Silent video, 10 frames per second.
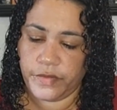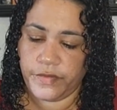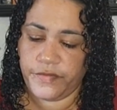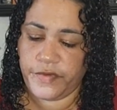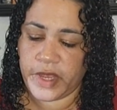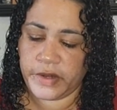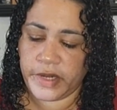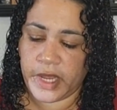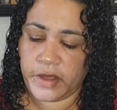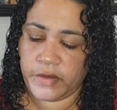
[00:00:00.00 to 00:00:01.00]
found
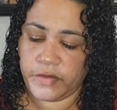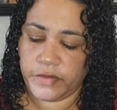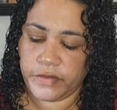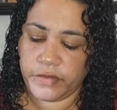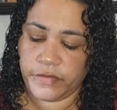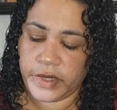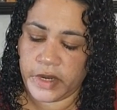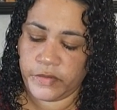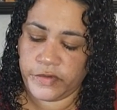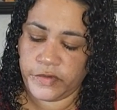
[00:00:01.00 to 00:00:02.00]
out when I
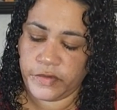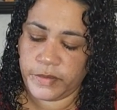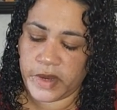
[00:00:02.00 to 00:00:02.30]
was doing my